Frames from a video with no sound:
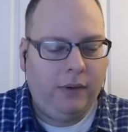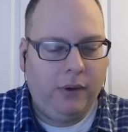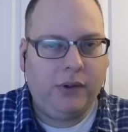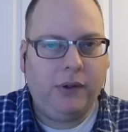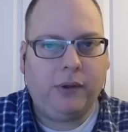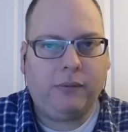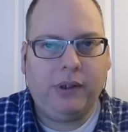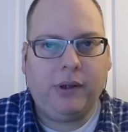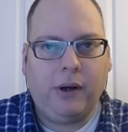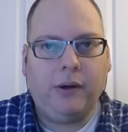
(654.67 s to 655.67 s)
those are your
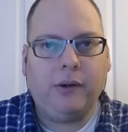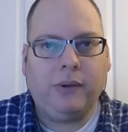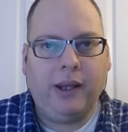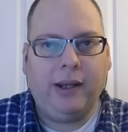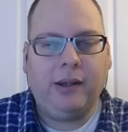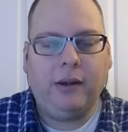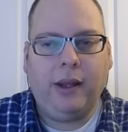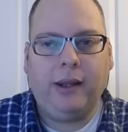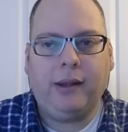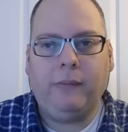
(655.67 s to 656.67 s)
three starters with
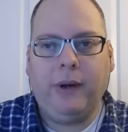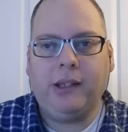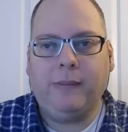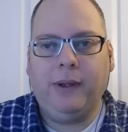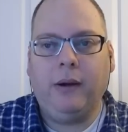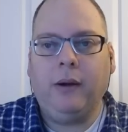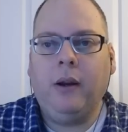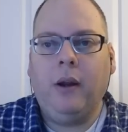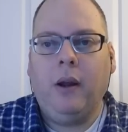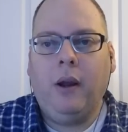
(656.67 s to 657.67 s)
Lathan Ransom in there.
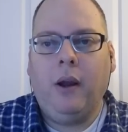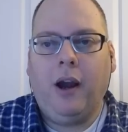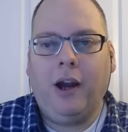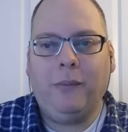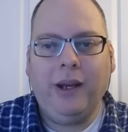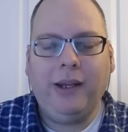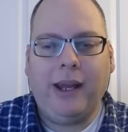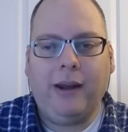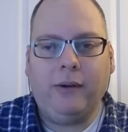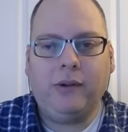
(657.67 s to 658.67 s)
On
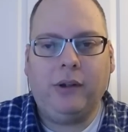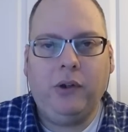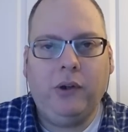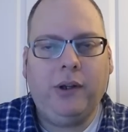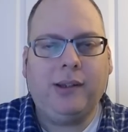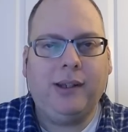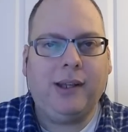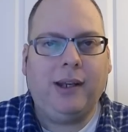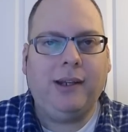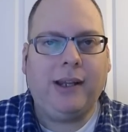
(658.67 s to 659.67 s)
running downs, you could
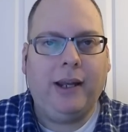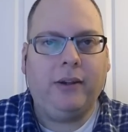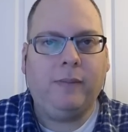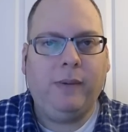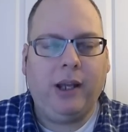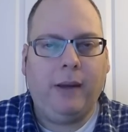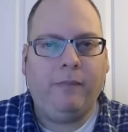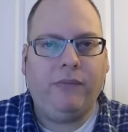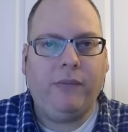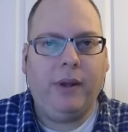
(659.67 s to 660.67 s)
see Sonny Styles
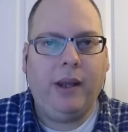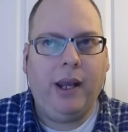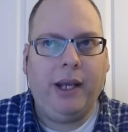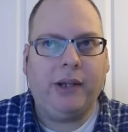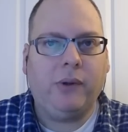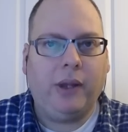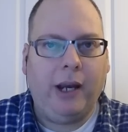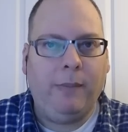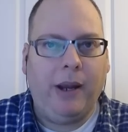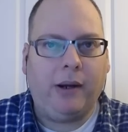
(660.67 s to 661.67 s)
become an extra
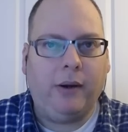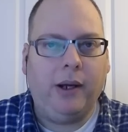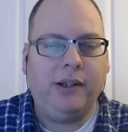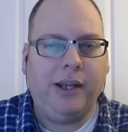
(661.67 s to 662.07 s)
linebacker and